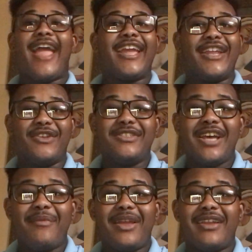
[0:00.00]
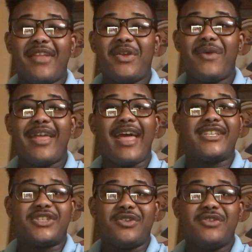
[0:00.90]
Can you tell me another way
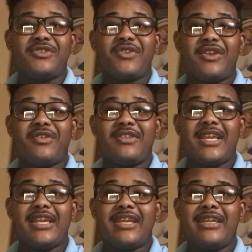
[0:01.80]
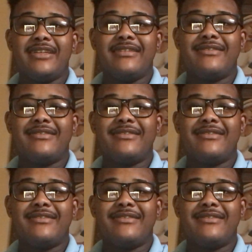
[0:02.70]
that you use critical thinking?